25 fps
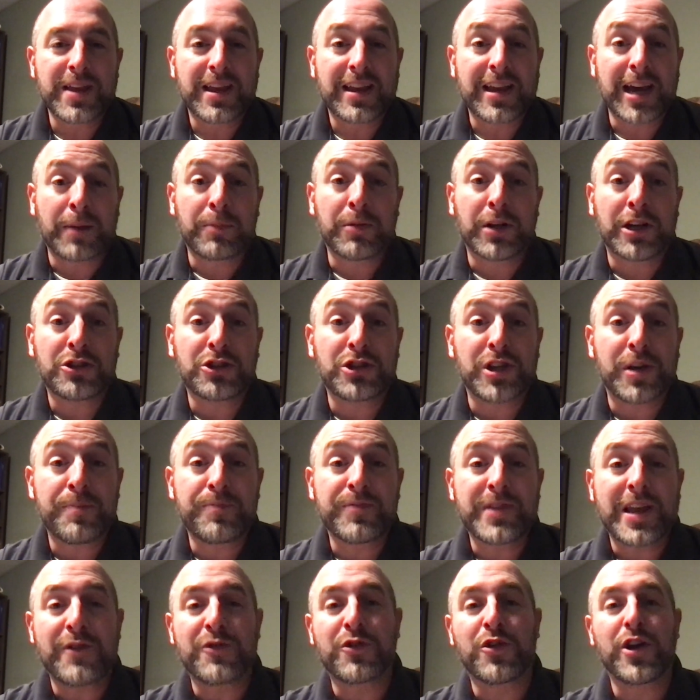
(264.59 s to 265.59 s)
God bless you.
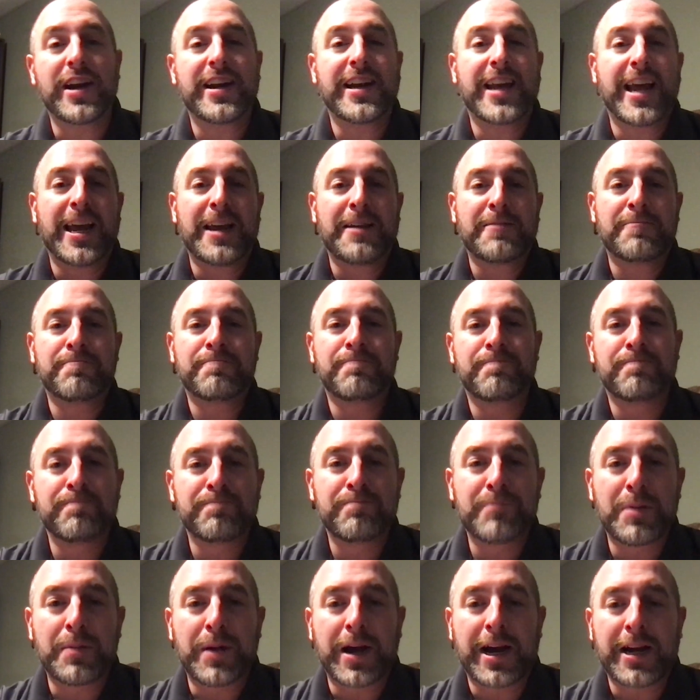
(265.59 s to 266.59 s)
Have a great day.
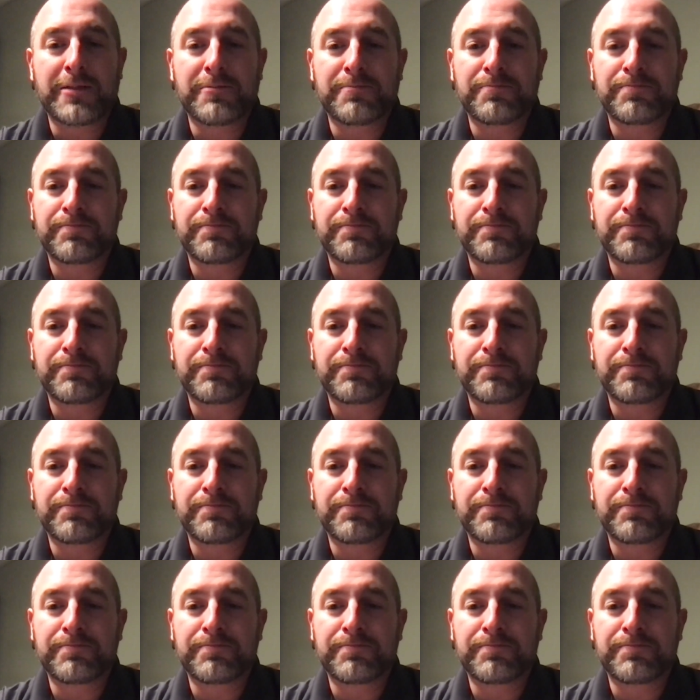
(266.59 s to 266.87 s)
Bye bye.